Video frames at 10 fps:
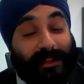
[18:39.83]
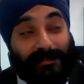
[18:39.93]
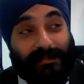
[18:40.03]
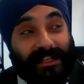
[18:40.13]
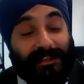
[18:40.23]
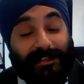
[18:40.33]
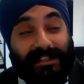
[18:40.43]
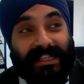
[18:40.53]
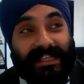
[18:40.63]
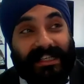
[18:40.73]
but the good
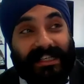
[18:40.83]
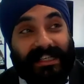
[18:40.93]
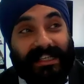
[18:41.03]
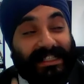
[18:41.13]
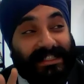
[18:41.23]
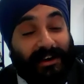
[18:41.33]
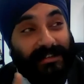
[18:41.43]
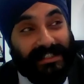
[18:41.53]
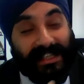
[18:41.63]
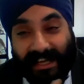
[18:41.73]
thing is, so I've
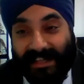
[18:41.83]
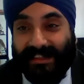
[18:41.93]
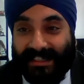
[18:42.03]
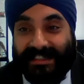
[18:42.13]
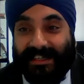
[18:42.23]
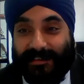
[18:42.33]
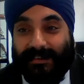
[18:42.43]
just learnt this stuff,